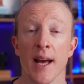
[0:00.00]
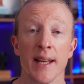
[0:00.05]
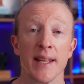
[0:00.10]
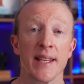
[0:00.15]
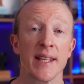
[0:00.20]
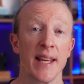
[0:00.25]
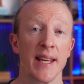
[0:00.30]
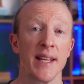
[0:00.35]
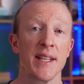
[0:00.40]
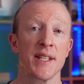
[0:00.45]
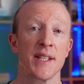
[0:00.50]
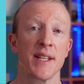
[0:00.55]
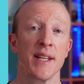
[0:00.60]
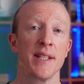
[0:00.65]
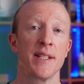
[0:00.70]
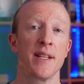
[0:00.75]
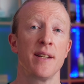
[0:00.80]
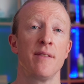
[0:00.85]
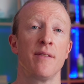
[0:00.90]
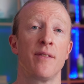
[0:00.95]
a yeast
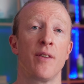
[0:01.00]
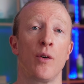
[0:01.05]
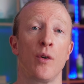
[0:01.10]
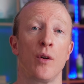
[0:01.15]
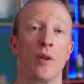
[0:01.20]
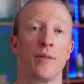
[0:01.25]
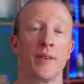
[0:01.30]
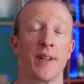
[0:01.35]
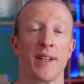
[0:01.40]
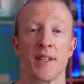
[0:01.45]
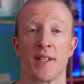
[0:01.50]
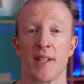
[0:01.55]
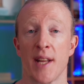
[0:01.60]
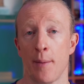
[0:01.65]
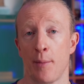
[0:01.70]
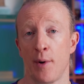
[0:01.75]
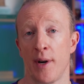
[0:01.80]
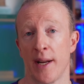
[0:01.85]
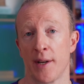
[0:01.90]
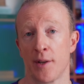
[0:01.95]
is involved in
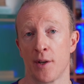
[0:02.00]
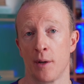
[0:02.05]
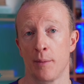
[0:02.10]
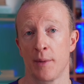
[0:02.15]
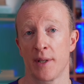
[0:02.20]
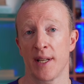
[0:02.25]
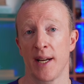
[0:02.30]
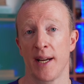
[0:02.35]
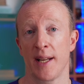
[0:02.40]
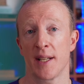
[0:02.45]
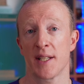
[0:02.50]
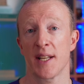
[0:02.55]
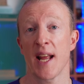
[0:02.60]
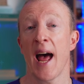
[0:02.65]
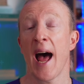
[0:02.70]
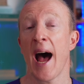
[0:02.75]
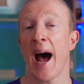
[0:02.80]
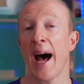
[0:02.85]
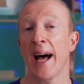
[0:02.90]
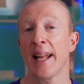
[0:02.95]
seborrheic dermatitis,
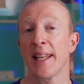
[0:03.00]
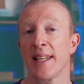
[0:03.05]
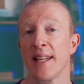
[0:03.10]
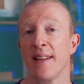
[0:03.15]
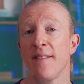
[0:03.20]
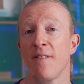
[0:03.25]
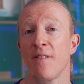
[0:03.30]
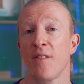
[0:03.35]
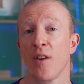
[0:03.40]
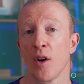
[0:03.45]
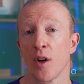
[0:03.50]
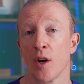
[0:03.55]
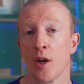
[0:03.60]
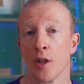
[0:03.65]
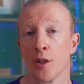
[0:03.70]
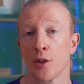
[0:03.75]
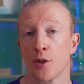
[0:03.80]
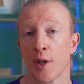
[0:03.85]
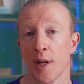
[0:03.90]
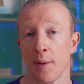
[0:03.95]

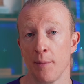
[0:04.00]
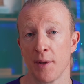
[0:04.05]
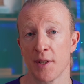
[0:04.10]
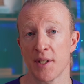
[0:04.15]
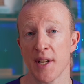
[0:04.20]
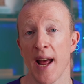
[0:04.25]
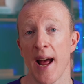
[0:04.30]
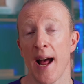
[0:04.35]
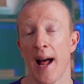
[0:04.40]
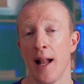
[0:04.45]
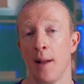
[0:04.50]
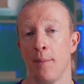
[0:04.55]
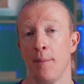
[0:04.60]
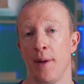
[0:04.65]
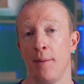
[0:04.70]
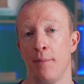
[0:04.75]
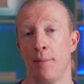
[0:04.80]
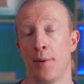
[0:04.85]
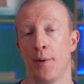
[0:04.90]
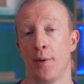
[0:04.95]
antifungal treatments help
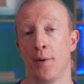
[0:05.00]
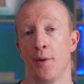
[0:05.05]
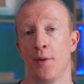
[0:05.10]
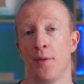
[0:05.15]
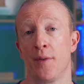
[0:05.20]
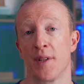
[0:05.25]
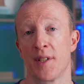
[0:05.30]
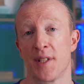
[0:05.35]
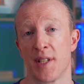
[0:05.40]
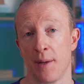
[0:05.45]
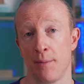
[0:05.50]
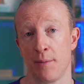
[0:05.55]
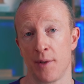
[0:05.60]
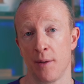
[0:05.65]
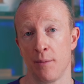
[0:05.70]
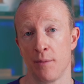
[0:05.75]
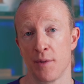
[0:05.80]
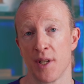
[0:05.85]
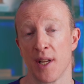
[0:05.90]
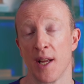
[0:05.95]
improve
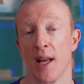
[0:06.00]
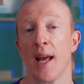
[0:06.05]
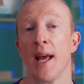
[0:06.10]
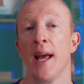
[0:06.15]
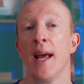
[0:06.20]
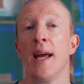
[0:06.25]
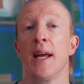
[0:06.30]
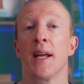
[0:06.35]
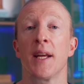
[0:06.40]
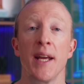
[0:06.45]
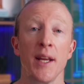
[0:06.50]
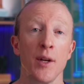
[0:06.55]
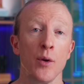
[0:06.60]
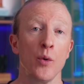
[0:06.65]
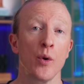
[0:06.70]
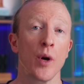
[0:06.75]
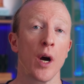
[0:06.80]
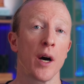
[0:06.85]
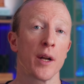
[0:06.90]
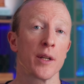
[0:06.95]
symptoms.
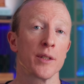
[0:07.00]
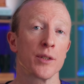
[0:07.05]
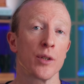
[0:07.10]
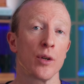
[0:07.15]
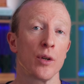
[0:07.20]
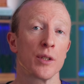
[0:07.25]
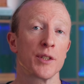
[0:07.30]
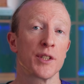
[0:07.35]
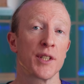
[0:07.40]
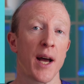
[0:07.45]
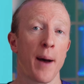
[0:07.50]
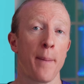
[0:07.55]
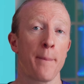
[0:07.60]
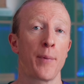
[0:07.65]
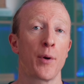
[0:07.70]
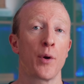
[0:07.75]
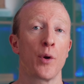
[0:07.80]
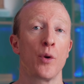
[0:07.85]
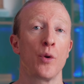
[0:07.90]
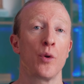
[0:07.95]
Ketoconazole
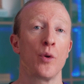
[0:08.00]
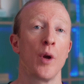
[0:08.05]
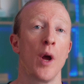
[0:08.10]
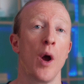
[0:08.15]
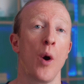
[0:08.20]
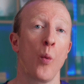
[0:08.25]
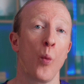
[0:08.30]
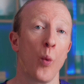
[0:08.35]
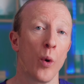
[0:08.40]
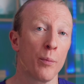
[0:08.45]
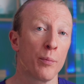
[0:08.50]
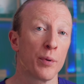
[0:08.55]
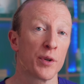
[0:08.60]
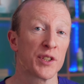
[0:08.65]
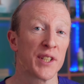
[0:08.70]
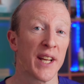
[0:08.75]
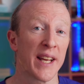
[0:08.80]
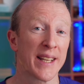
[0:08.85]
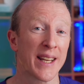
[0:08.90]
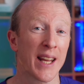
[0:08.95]
shampoo
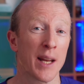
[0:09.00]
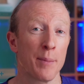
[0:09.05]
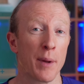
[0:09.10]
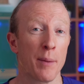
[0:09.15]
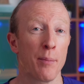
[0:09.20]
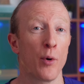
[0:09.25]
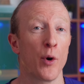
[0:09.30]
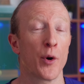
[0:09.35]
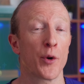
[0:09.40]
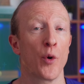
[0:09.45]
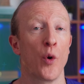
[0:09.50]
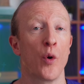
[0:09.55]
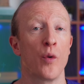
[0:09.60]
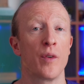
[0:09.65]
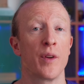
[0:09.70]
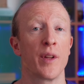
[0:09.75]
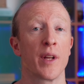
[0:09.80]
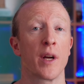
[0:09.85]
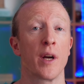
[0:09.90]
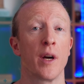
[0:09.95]
1% can be bought
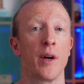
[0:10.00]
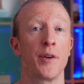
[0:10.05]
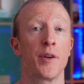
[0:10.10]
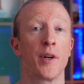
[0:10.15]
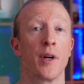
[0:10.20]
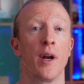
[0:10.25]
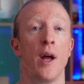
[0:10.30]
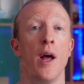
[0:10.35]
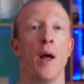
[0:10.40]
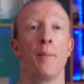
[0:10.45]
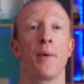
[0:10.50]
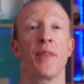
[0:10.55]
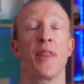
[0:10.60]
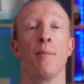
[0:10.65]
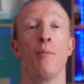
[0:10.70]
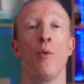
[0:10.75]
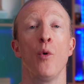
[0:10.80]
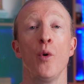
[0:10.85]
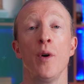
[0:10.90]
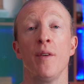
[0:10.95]
over the counter, but the
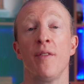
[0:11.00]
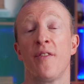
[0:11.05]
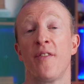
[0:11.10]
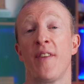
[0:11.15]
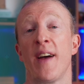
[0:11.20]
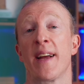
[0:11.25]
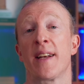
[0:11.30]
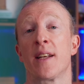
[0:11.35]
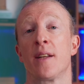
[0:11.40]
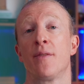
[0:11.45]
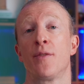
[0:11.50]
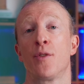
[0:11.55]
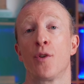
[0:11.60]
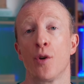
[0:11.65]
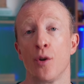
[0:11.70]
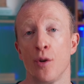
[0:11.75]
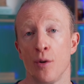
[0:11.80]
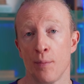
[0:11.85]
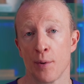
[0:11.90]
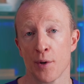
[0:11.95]
more effective
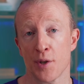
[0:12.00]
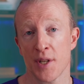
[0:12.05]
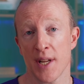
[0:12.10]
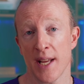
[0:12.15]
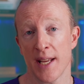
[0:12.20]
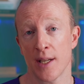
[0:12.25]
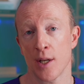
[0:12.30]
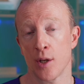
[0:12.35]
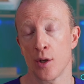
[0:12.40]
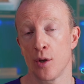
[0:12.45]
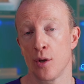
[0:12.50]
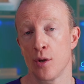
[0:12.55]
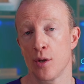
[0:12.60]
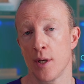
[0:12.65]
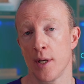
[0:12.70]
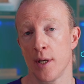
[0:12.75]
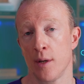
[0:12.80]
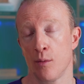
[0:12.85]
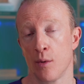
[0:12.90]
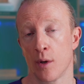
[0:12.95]
2%
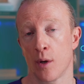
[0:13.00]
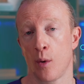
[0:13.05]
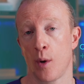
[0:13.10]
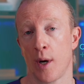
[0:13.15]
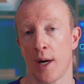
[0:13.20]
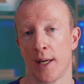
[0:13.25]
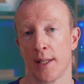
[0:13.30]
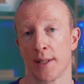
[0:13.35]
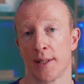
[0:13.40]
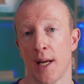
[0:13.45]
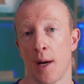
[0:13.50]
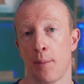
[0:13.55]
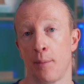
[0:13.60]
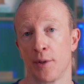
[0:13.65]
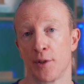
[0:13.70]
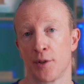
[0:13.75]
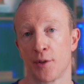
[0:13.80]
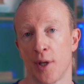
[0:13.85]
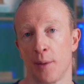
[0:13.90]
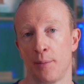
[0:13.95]
usually requires a
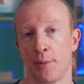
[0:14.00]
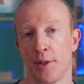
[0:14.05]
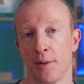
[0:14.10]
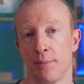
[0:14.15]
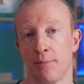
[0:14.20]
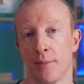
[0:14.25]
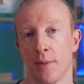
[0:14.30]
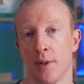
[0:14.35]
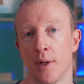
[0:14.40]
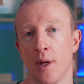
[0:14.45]
prescription.